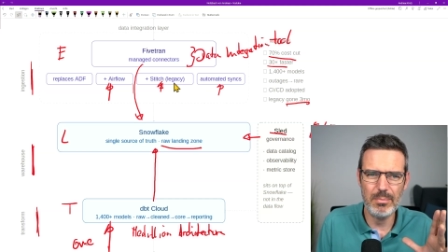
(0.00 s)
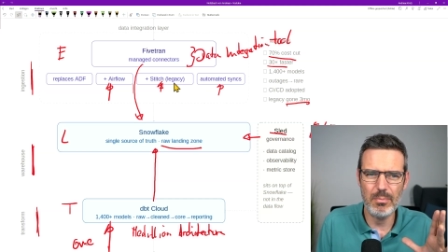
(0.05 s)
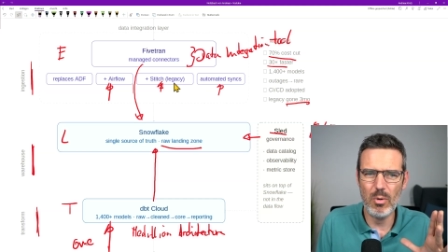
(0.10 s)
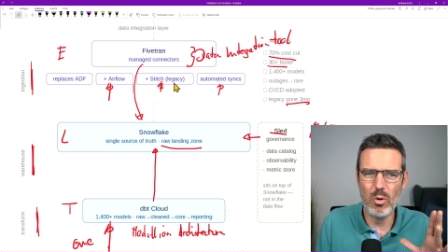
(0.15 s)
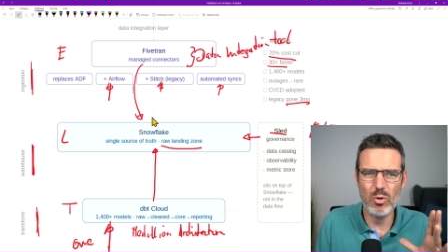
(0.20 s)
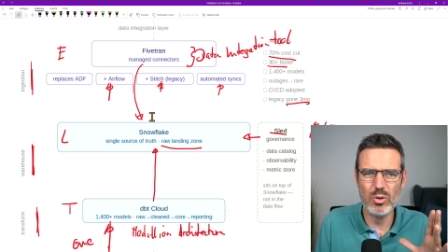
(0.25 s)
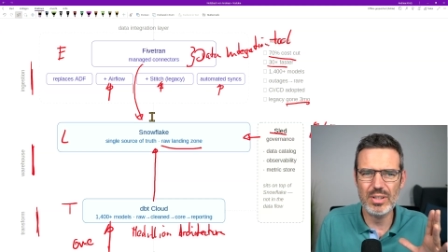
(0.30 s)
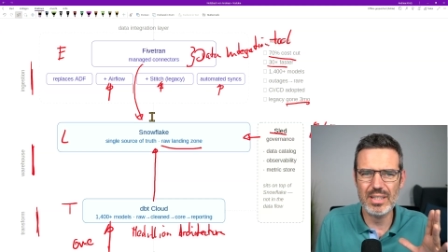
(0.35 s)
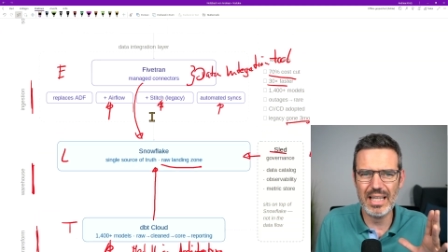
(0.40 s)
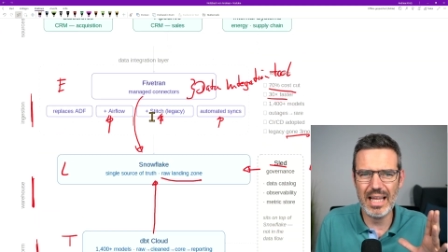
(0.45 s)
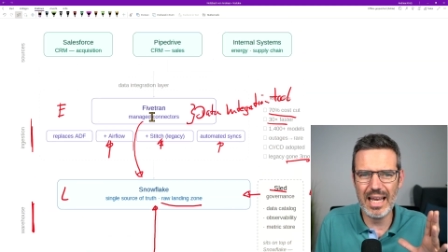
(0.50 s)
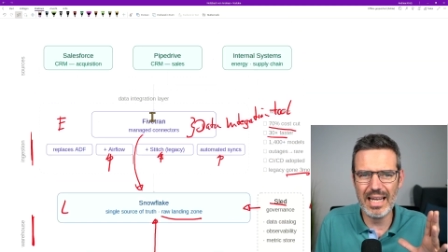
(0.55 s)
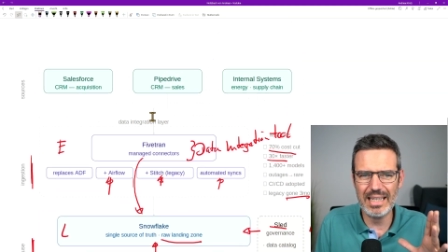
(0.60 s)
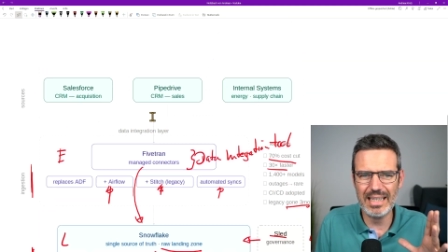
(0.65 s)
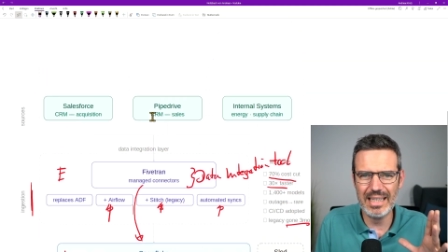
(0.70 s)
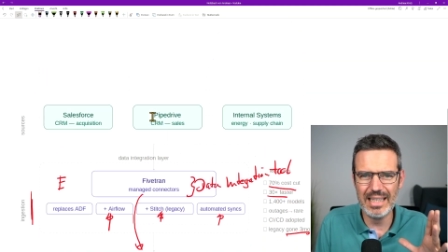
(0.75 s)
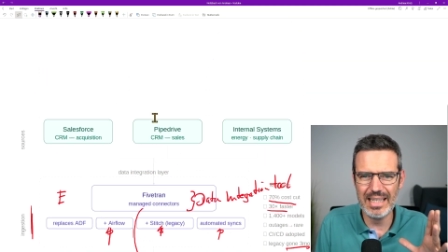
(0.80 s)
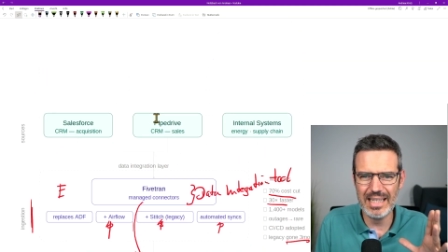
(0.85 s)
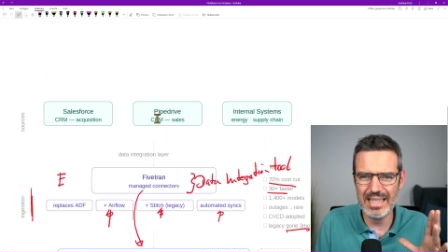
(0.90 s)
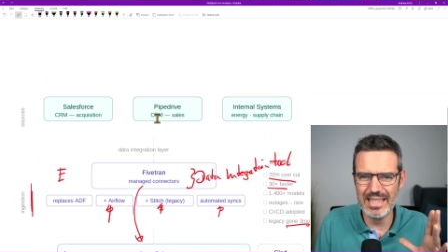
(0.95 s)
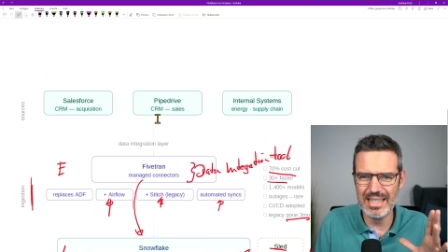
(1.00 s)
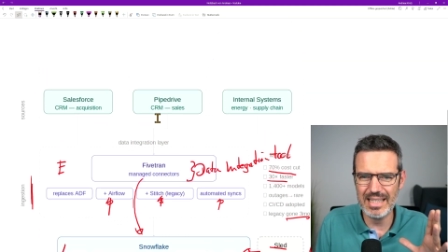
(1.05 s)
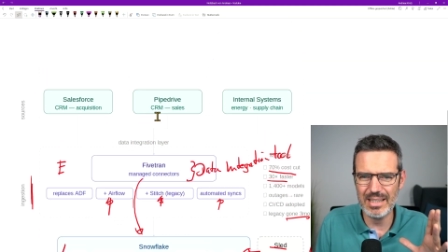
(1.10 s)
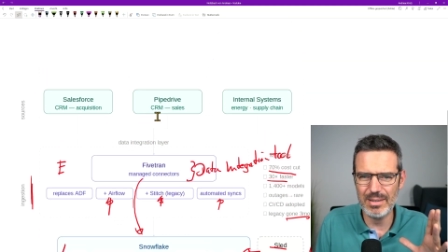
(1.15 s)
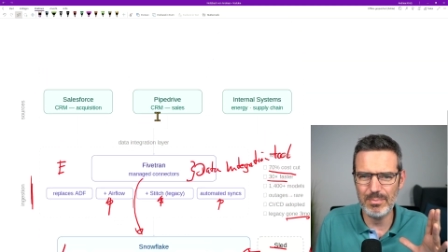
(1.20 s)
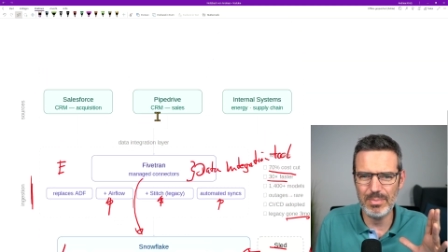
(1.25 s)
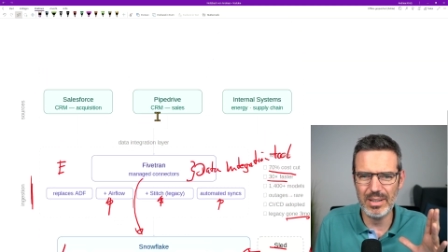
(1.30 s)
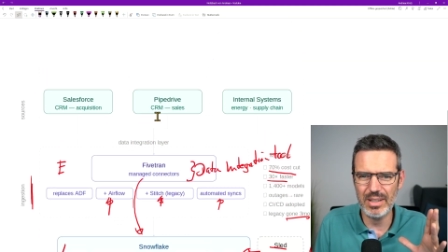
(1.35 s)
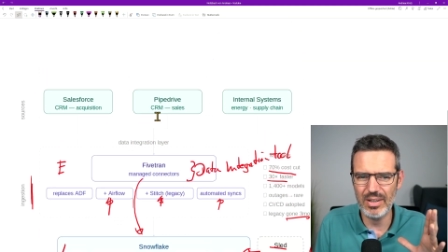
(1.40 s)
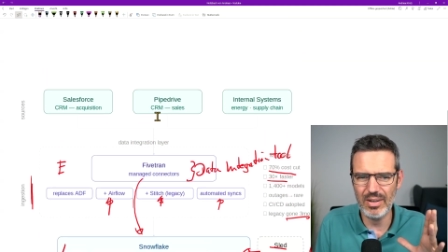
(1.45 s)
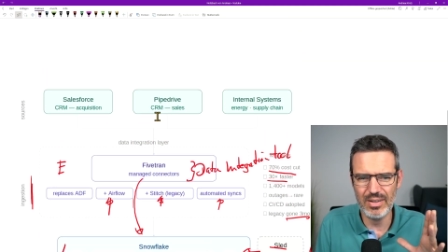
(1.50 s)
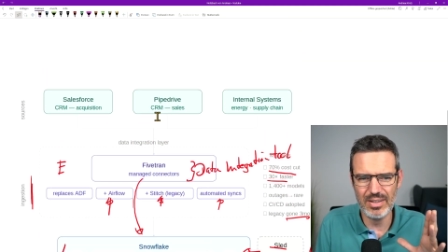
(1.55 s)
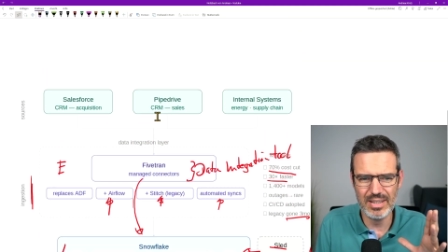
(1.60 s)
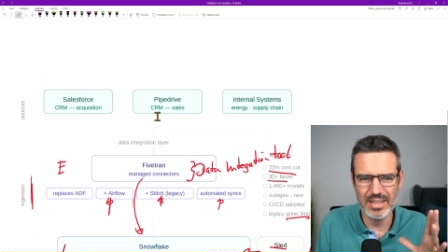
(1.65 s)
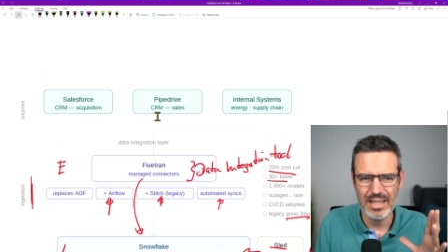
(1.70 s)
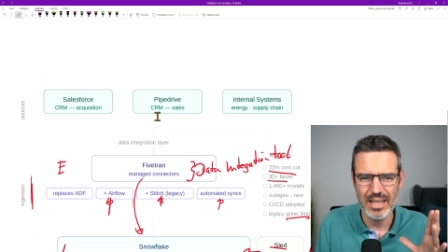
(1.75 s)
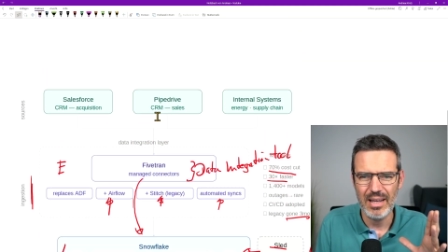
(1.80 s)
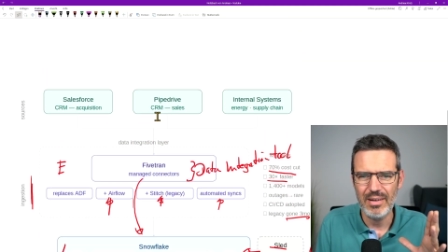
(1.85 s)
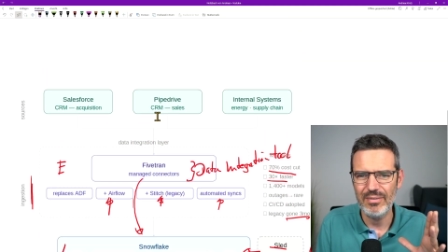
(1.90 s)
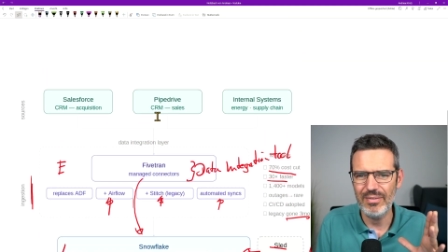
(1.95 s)
Most likely is it
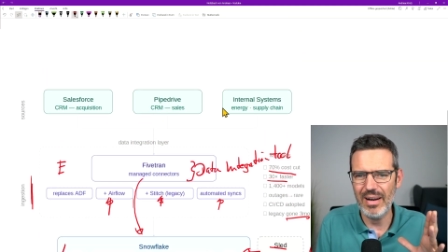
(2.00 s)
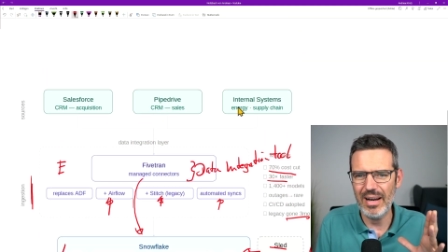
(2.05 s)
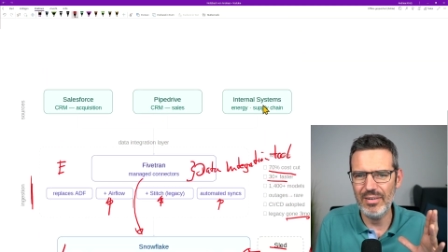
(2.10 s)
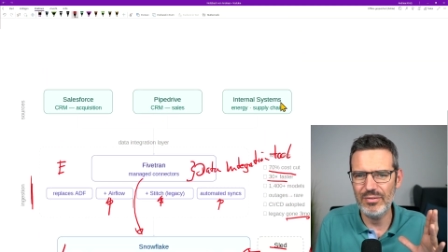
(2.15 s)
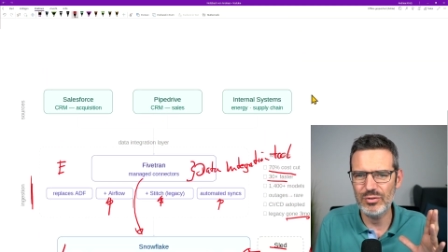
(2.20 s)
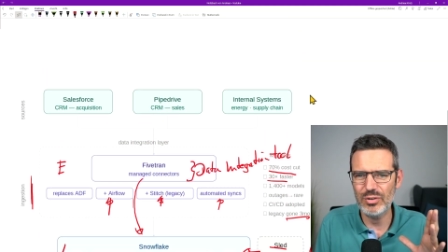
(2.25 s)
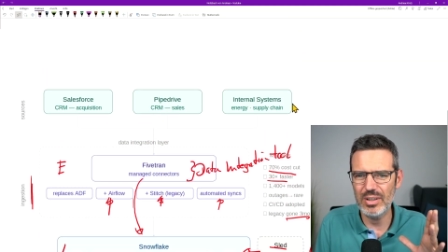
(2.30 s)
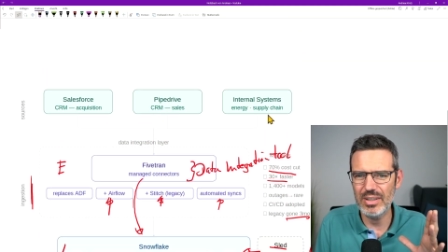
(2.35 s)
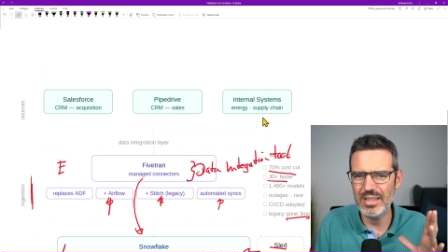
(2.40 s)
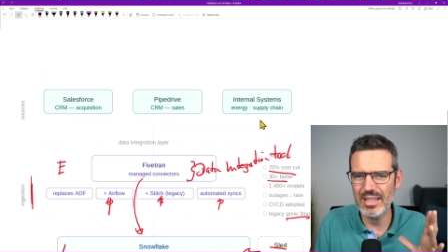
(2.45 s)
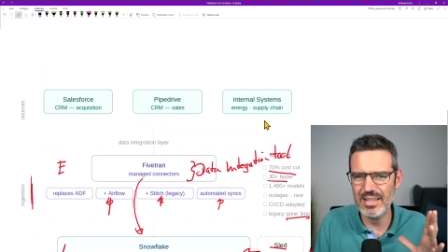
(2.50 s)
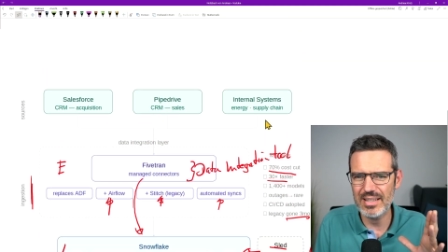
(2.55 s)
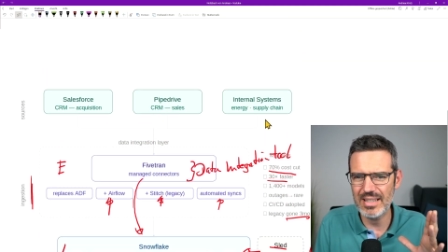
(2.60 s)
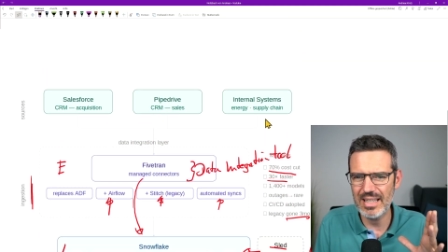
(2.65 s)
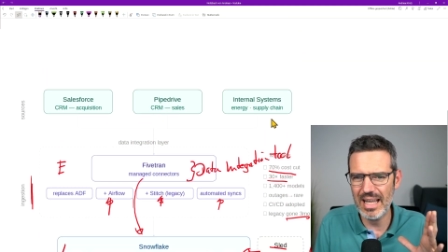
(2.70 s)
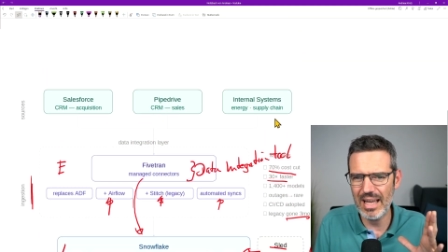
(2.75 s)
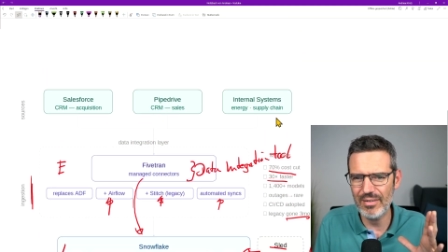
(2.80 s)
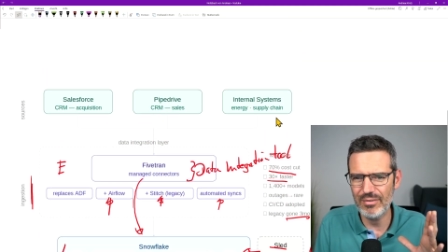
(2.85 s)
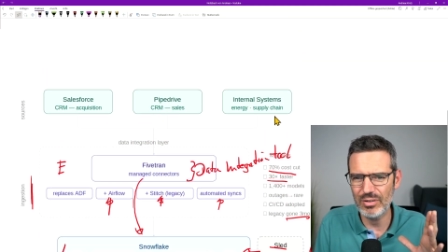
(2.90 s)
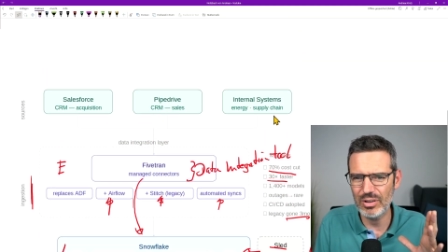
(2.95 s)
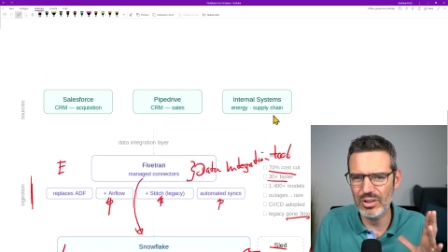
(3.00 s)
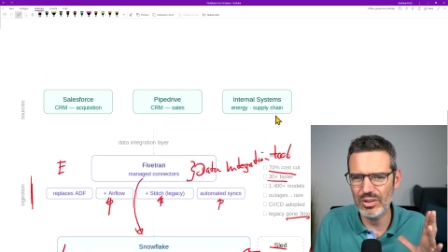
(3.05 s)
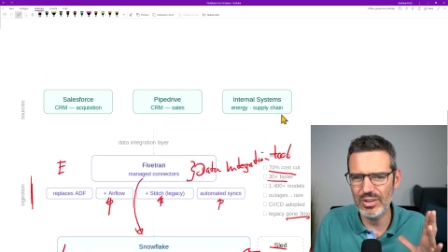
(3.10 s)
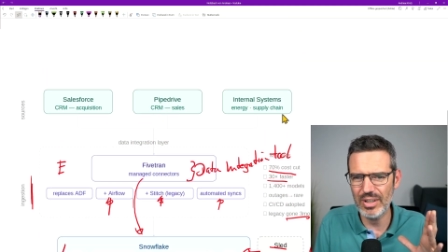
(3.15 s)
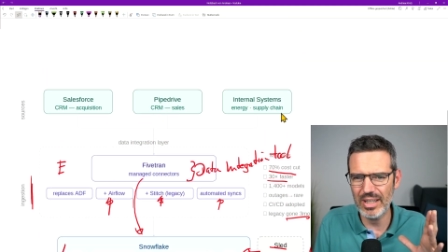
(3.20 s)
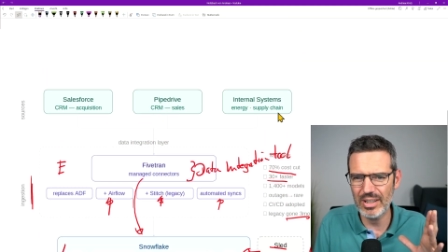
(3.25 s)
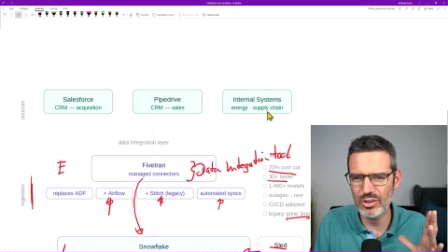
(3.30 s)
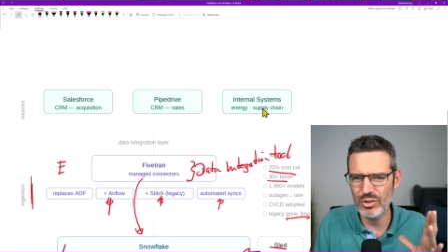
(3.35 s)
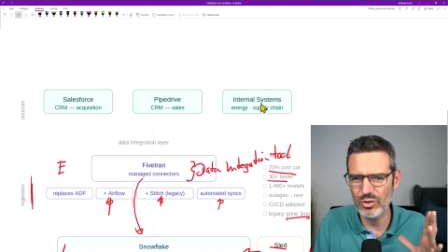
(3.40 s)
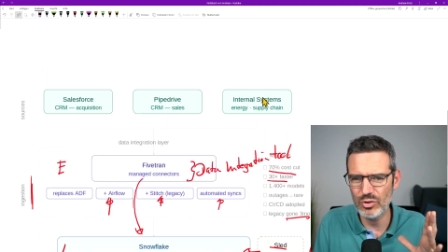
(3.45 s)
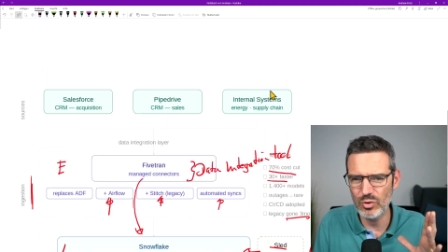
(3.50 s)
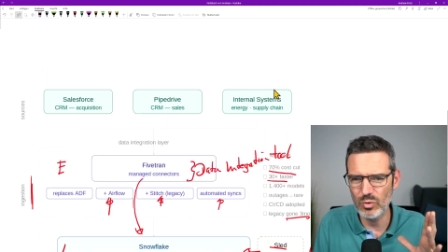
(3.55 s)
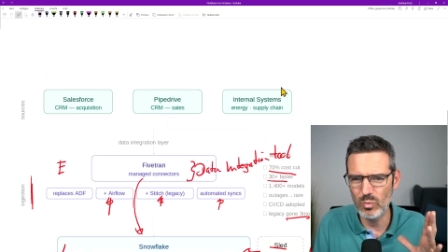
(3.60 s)
because Fivetran doesn't have a connector